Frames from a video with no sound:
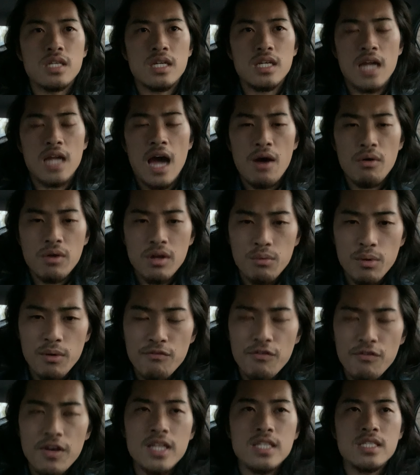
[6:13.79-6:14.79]
And how can we
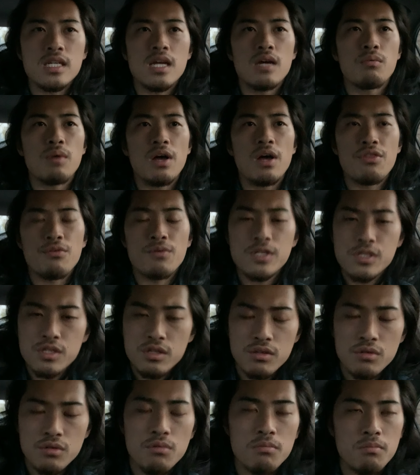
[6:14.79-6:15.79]
fix it? Whether
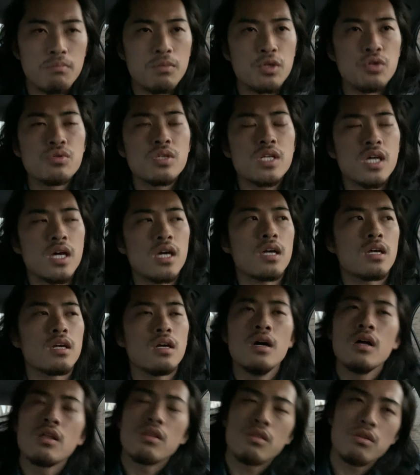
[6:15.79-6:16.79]
it's through music,
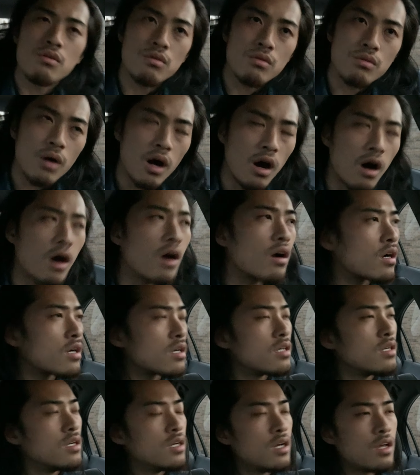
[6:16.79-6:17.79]
through art,